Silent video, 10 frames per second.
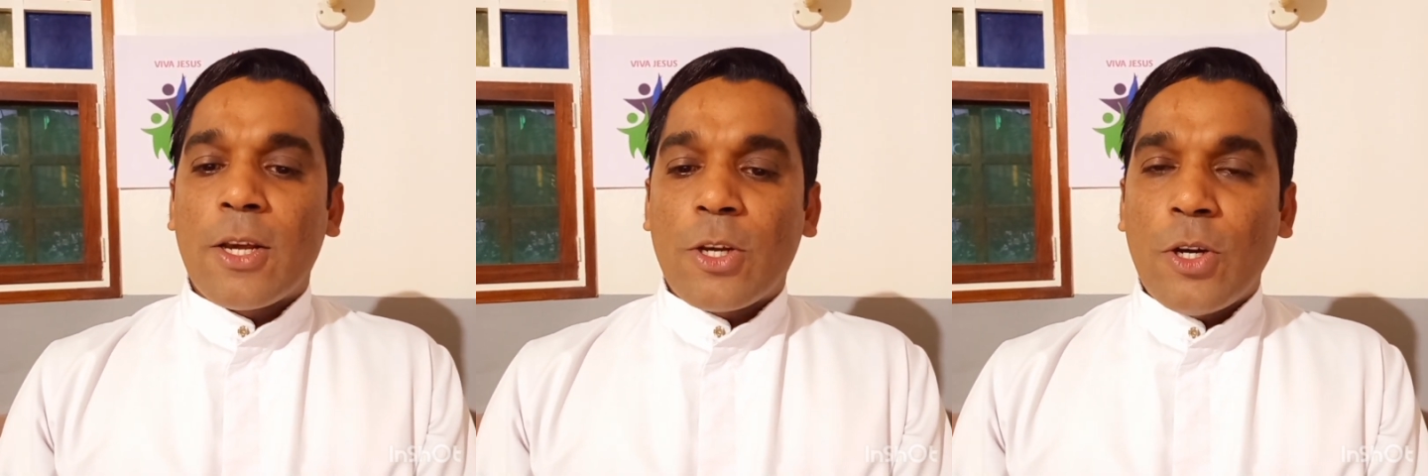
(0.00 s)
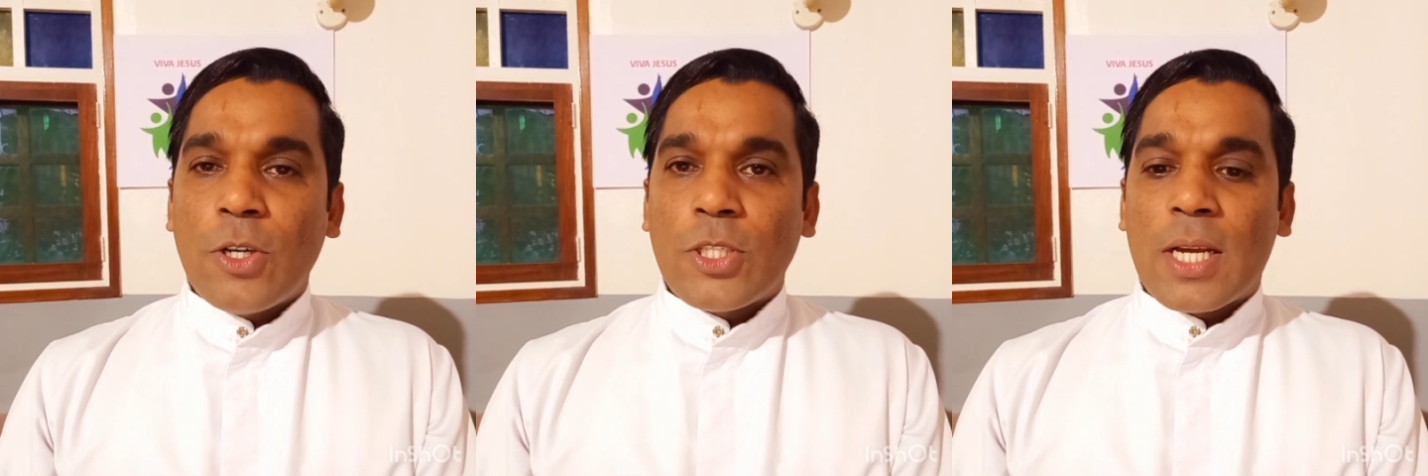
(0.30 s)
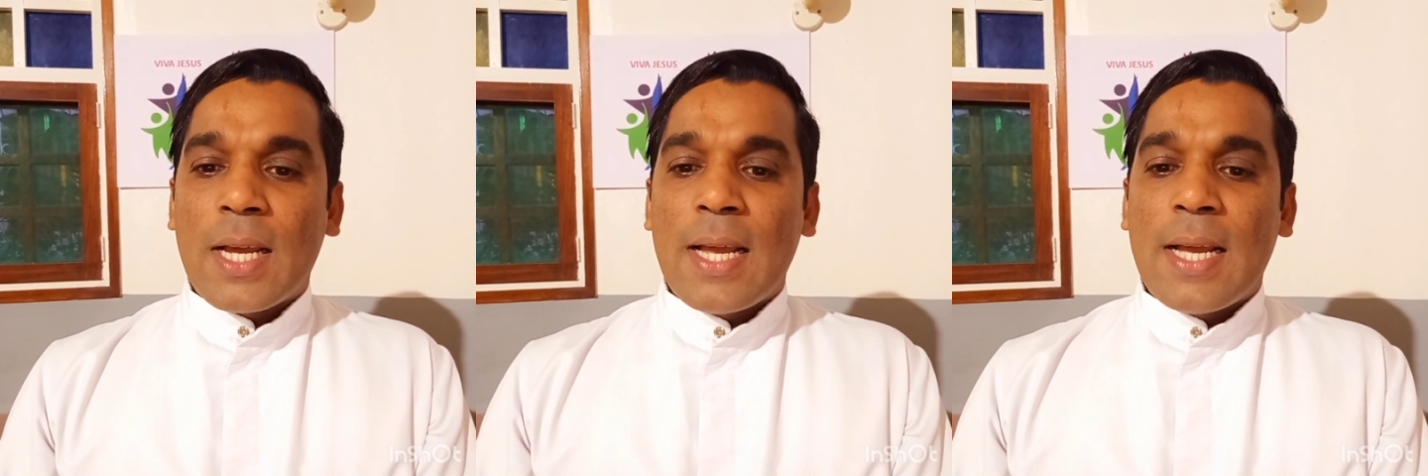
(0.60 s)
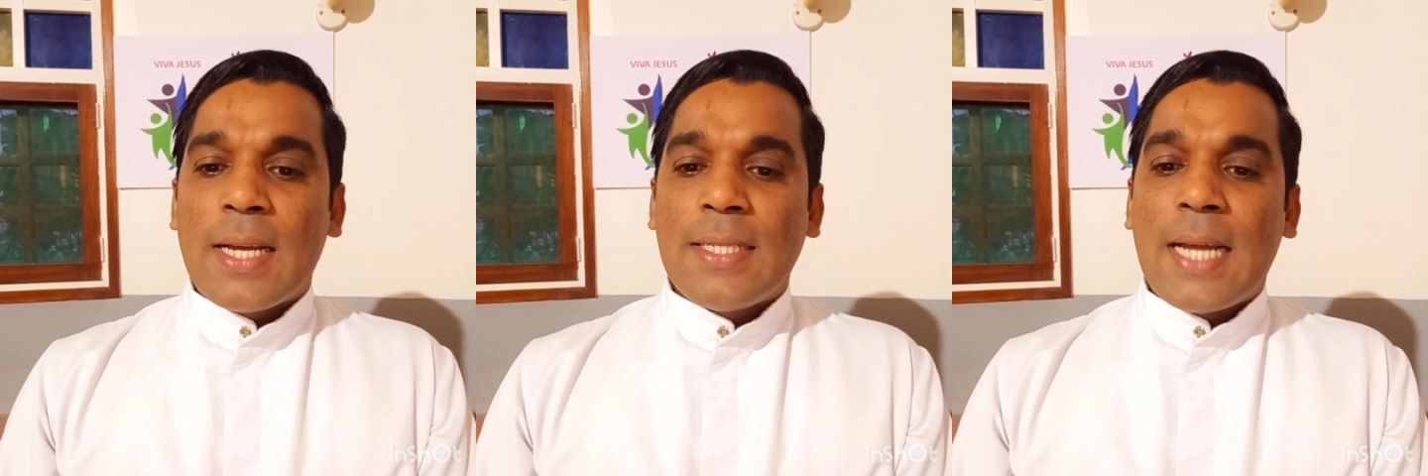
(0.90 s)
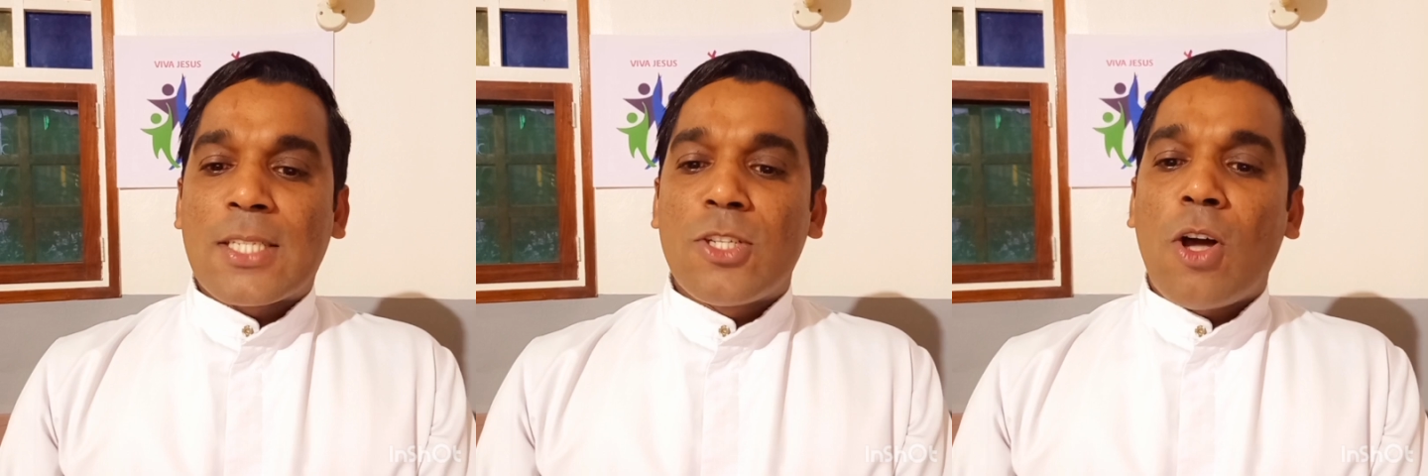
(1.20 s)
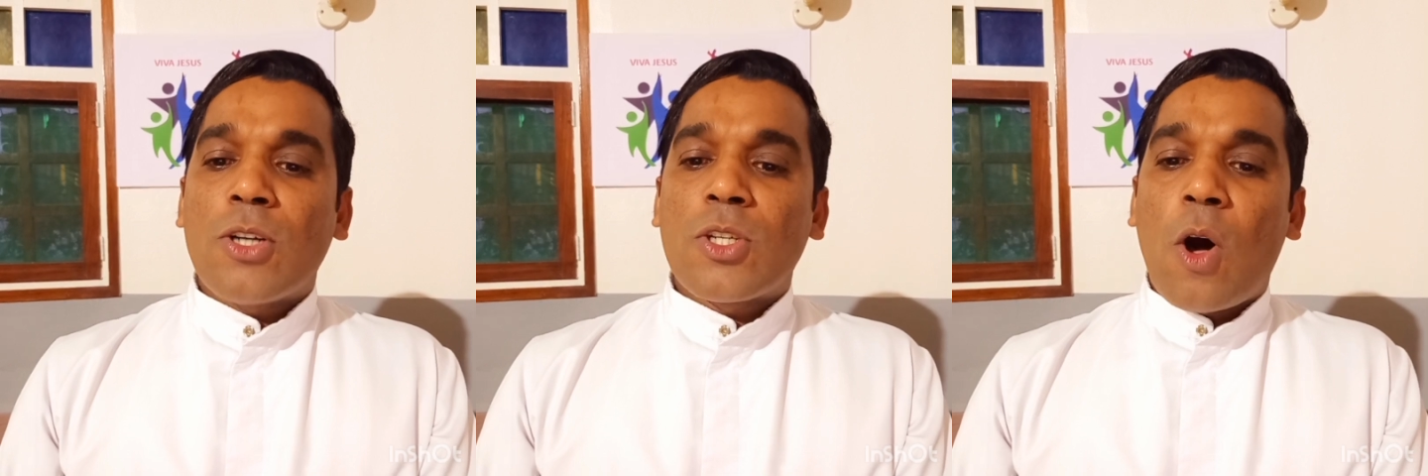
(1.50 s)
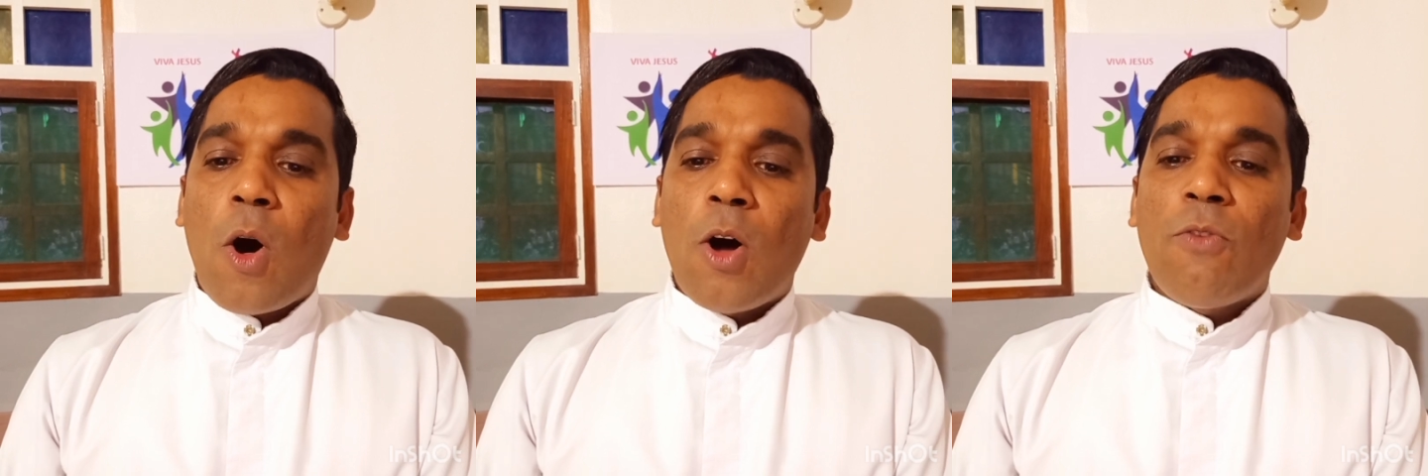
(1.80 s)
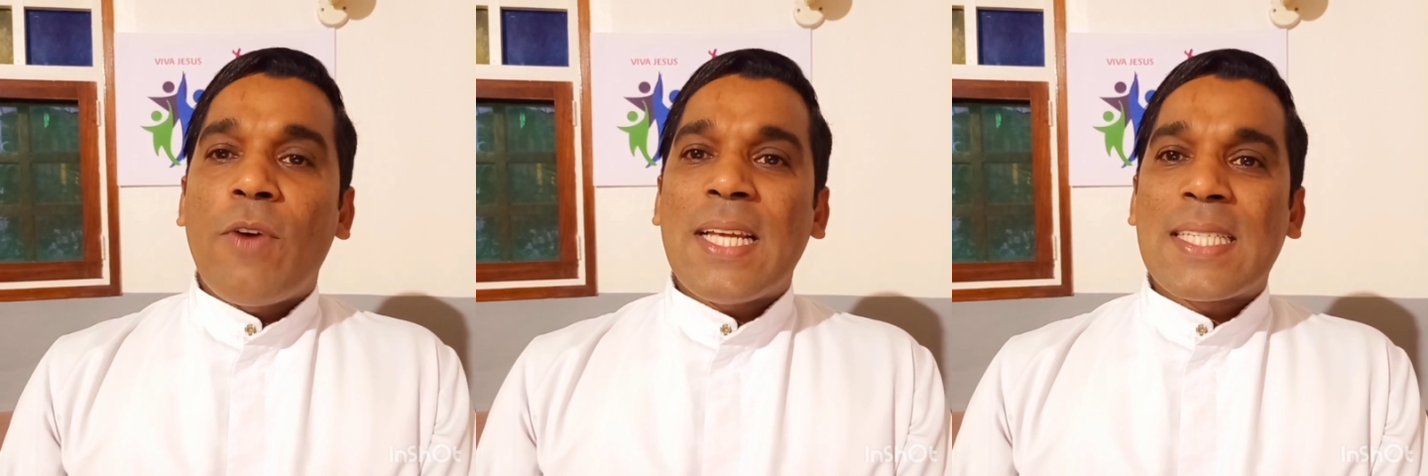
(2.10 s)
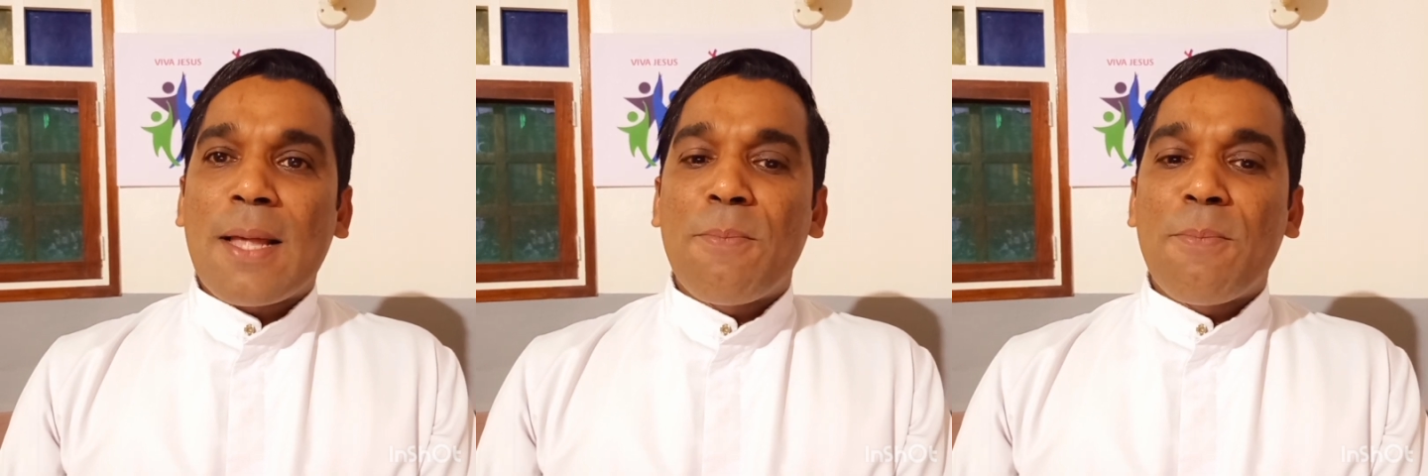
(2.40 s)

good does not always